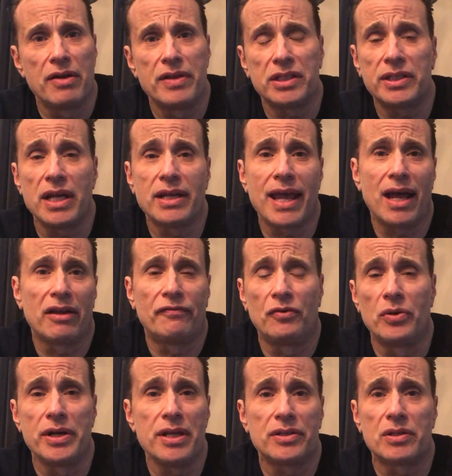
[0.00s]
They said
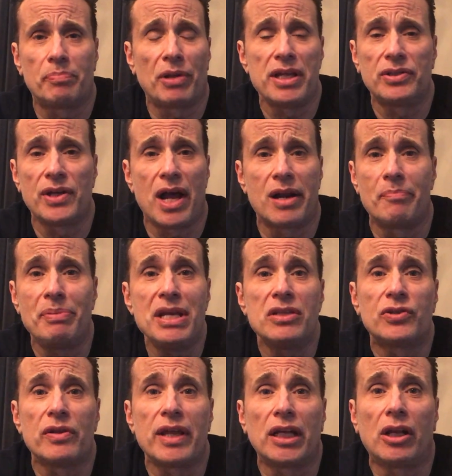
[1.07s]
California is the place you ought to be,
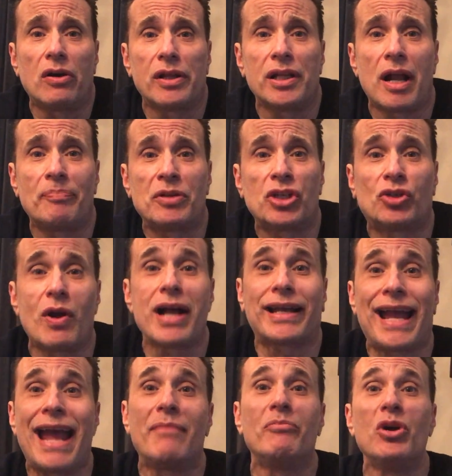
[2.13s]
so they loaded up the truck
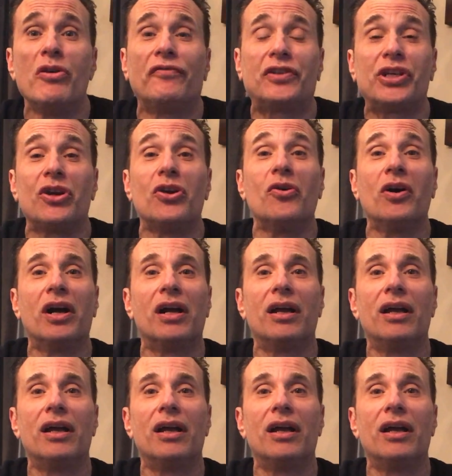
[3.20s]
and moved to